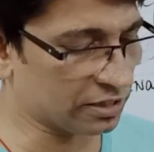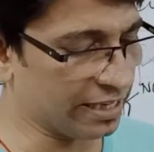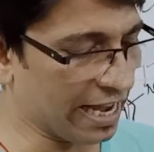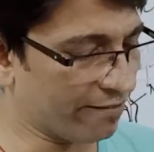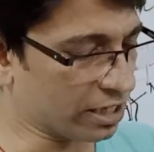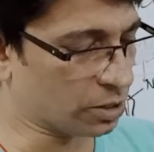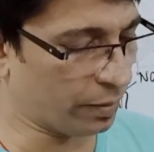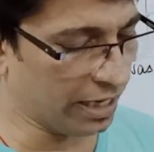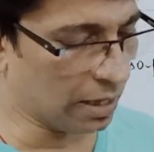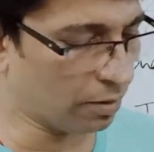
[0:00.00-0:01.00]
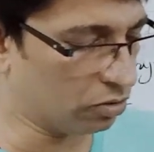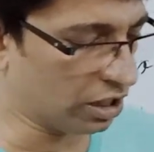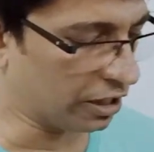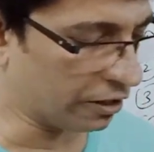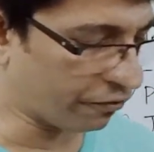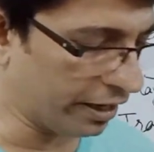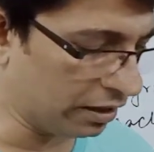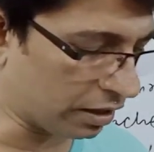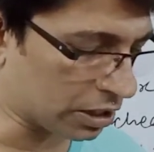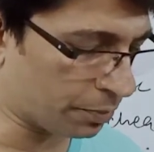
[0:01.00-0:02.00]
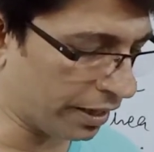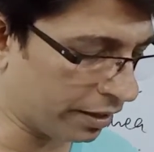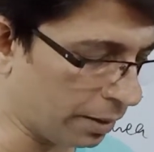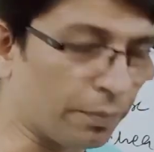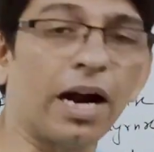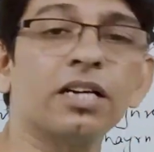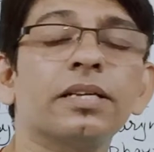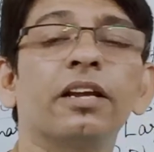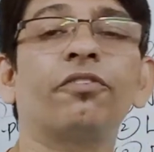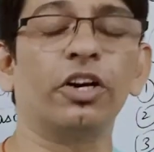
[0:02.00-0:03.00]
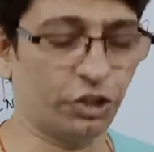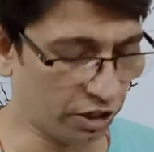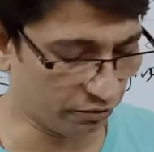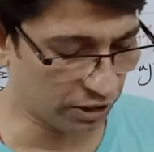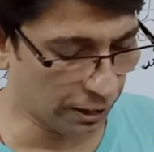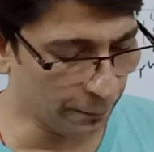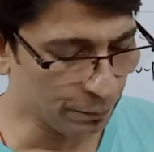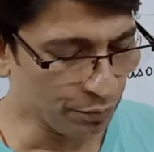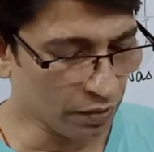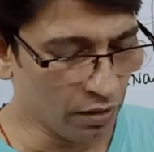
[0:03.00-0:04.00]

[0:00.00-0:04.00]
they have explained about the different respiratory parts and function of the